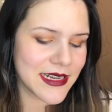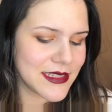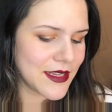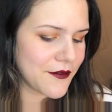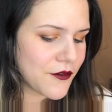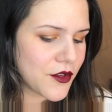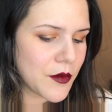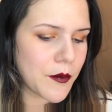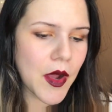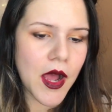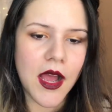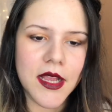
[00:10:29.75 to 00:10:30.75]
is it for the
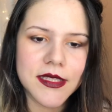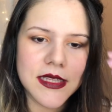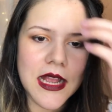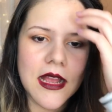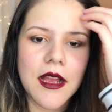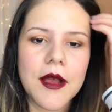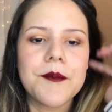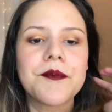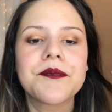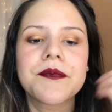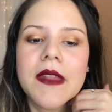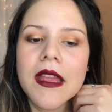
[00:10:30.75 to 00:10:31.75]
box. I
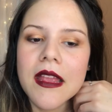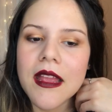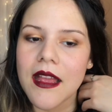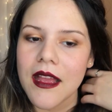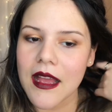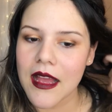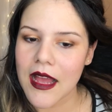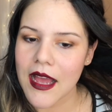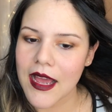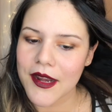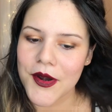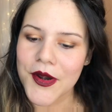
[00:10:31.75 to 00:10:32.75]

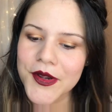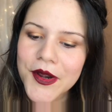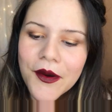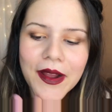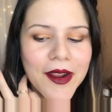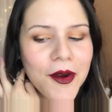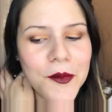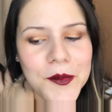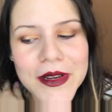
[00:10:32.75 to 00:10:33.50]
don't know, I hope